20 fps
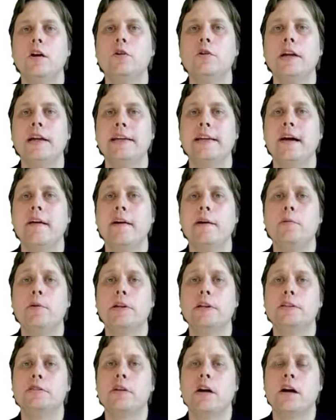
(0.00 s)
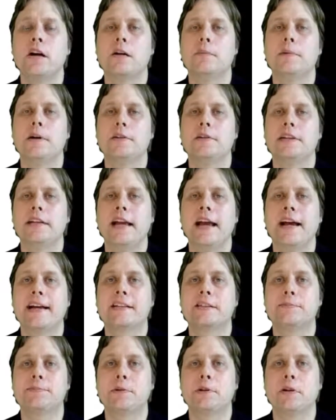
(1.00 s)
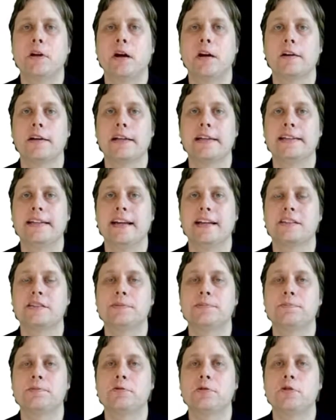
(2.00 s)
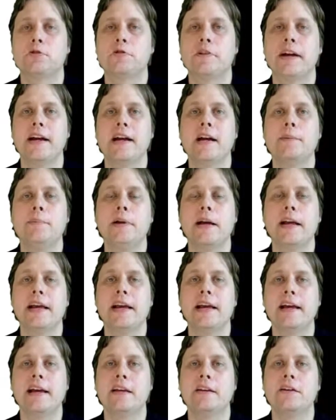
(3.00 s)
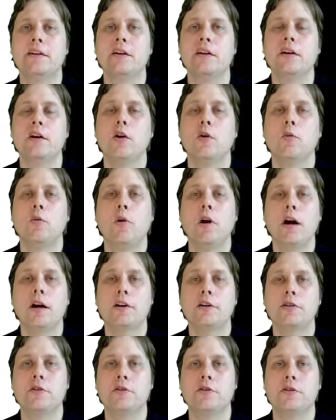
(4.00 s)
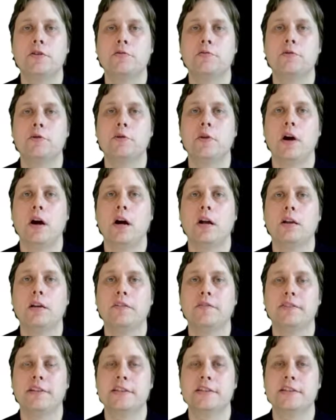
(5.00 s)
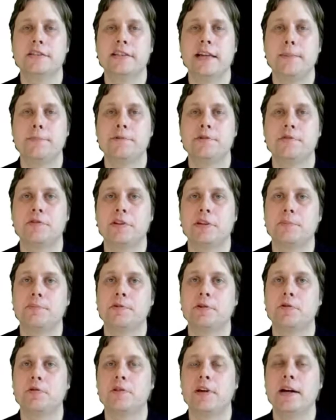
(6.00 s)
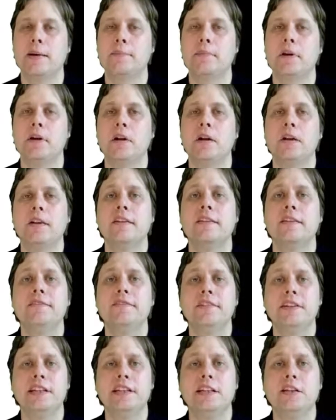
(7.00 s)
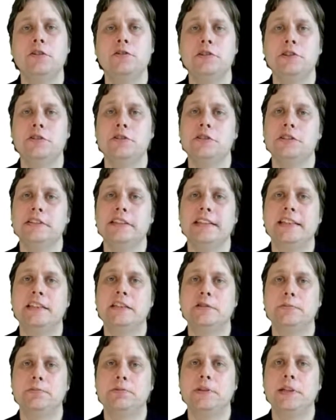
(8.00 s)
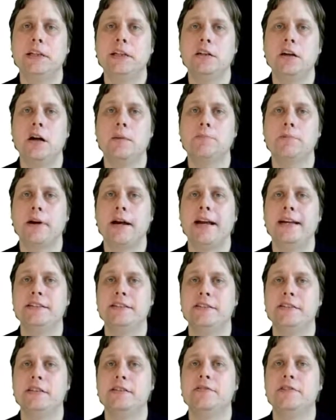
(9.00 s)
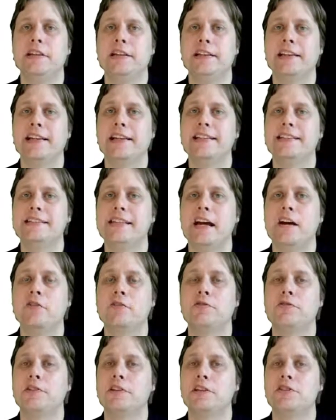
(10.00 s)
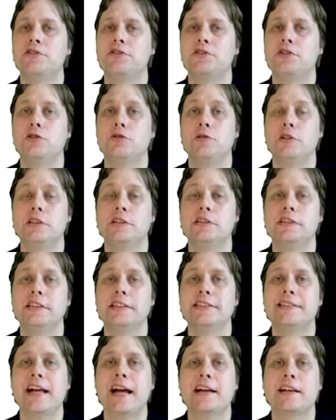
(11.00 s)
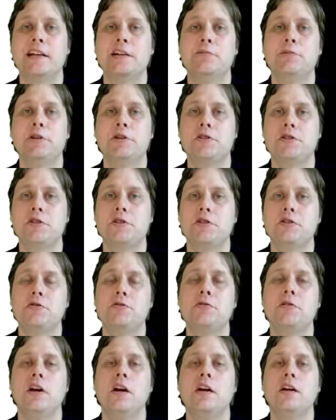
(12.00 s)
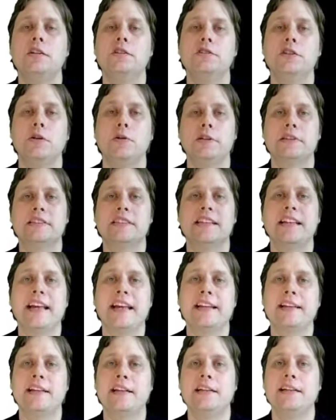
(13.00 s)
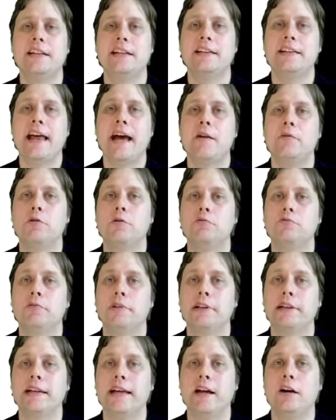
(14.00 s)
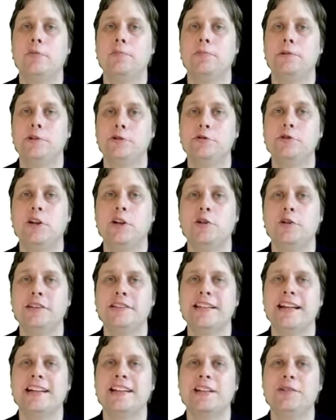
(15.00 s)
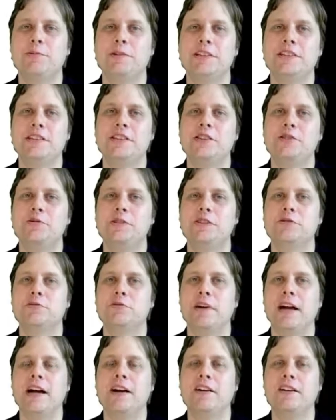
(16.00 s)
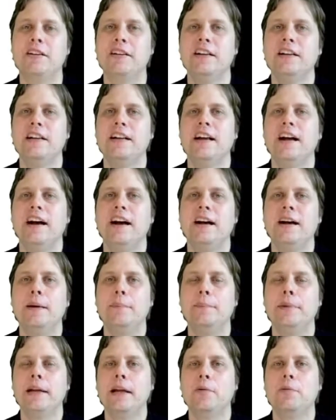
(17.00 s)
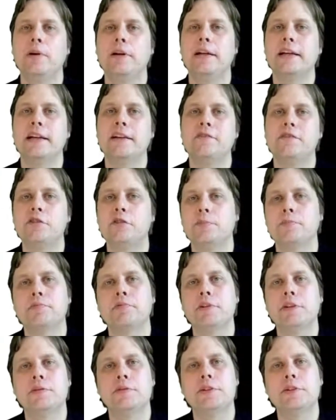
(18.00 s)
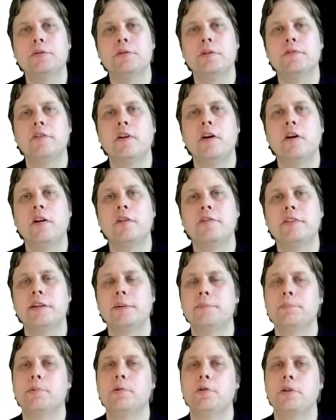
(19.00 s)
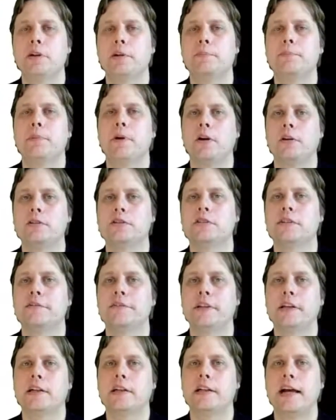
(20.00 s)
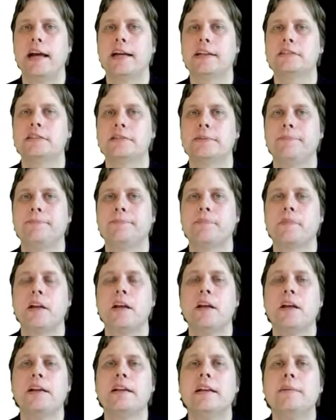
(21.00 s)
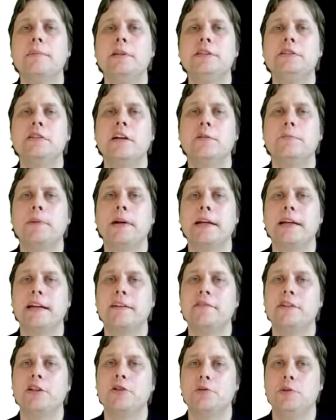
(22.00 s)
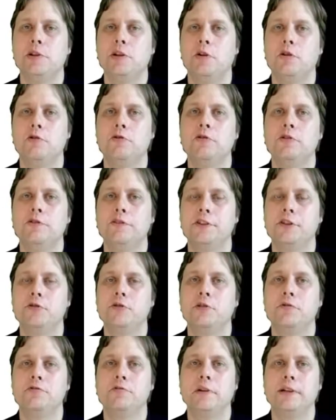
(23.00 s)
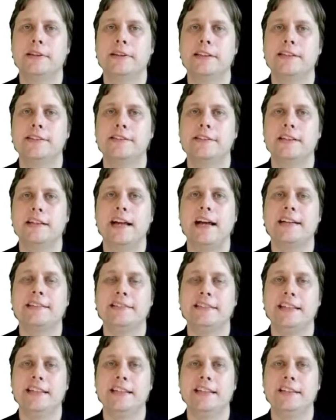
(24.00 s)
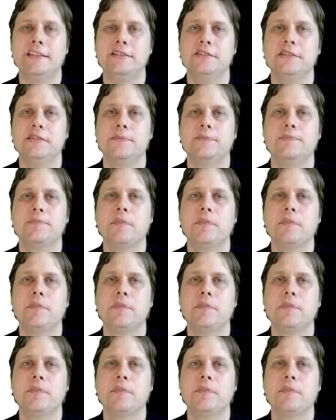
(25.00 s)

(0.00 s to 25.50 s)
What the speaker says: Okay, now I want to talk about the Expert Architects program and walk you through all of the steps for the program. The video you'll see is pretty comprehensive. It lays out for the students exactly what to do, so it's likely that that will really help you know exactly what to do as well. But I want to give you a preview of all of the important parts of the class. Let me start by giving you an overview of what this class is.